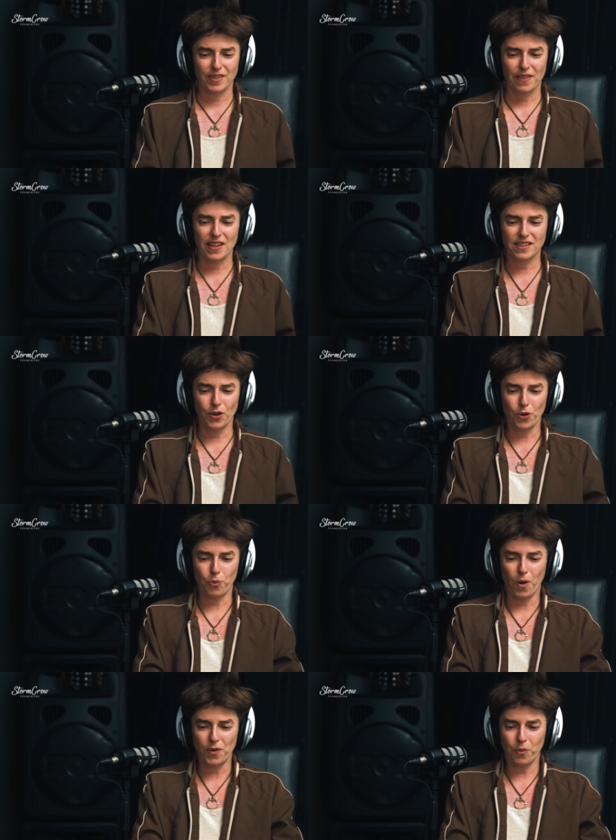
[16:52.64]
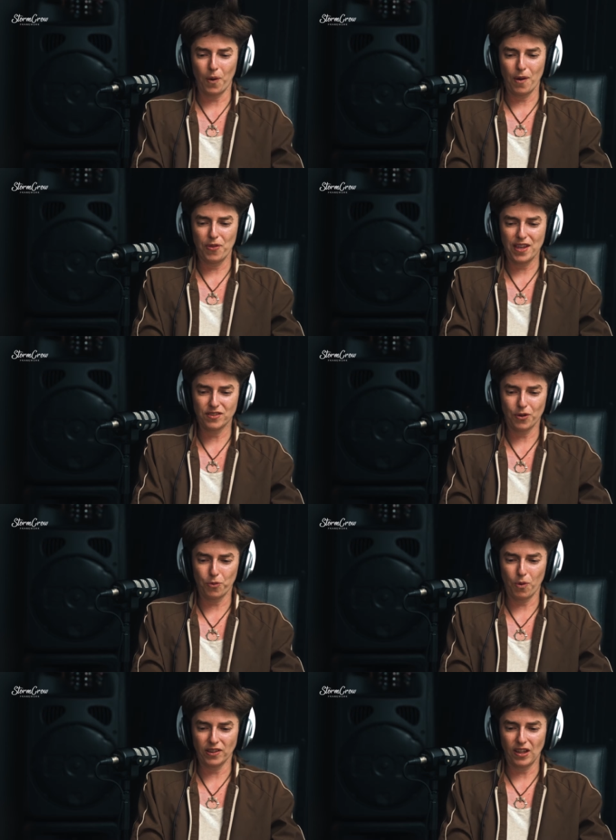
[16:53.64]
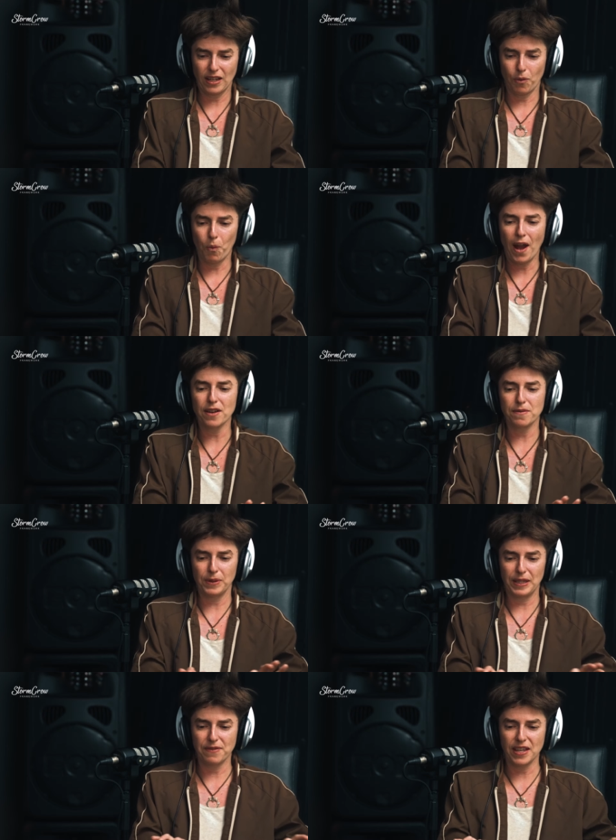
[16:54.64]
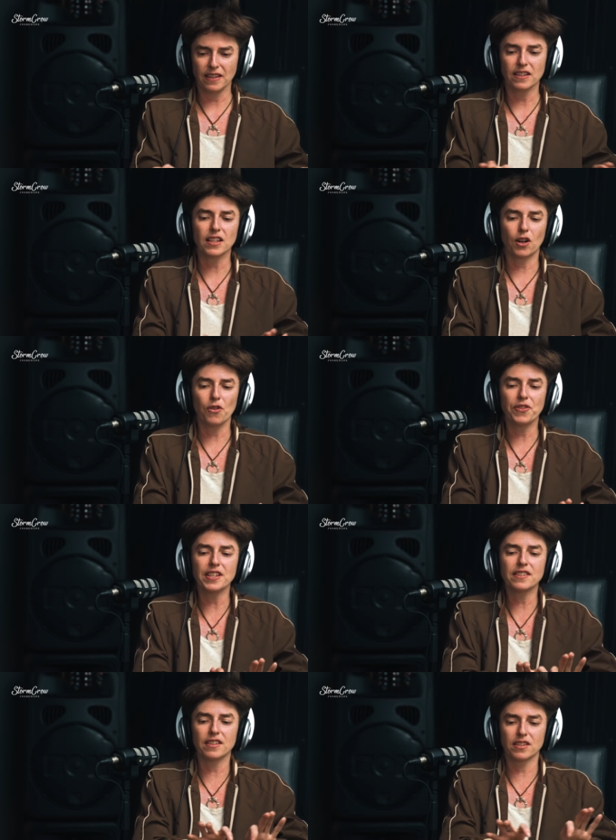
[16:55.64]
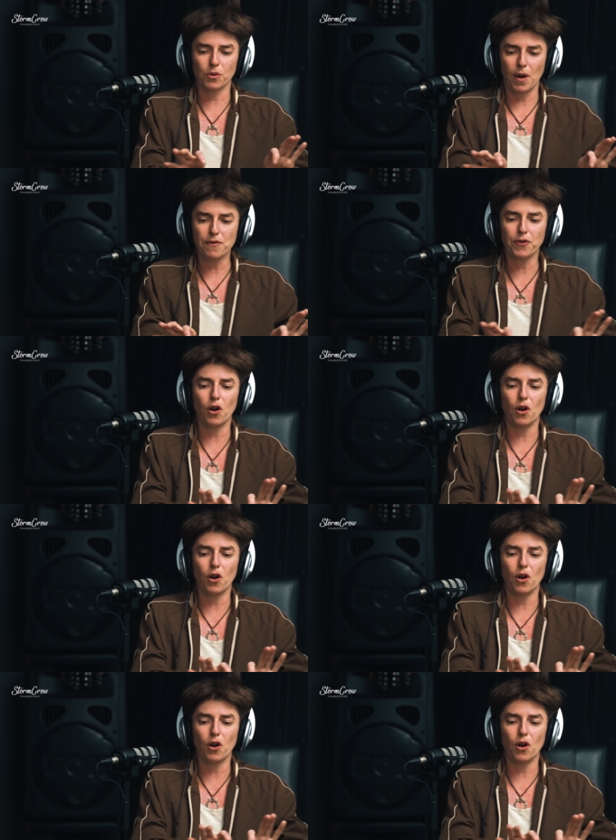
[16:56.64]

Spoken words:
there's no one like way of living that's like, oh, this is the way for